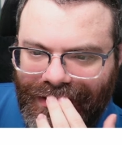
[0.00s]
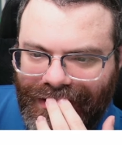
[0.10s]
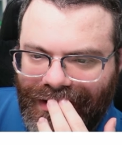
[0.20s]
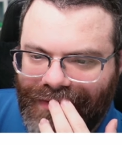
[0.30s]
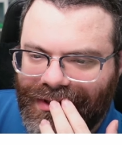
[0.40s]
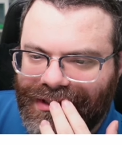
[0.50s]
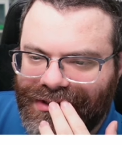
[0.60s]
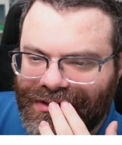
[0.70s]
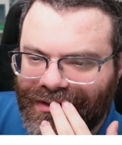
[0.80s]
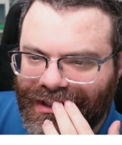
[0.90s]
All right. Well, let's
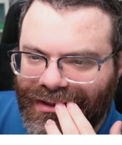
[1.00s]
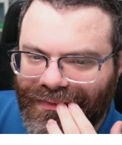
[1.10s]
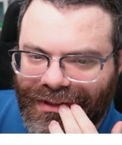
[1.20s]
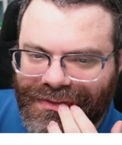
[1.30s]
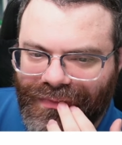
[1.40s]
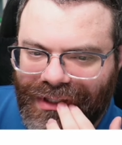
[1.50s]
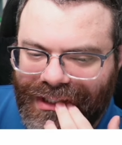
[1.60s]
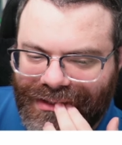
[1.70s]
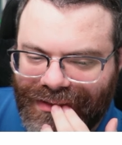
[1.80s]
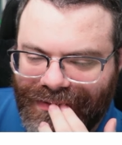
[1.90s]
just start getting words.
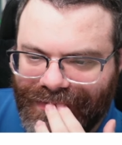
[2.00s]
What?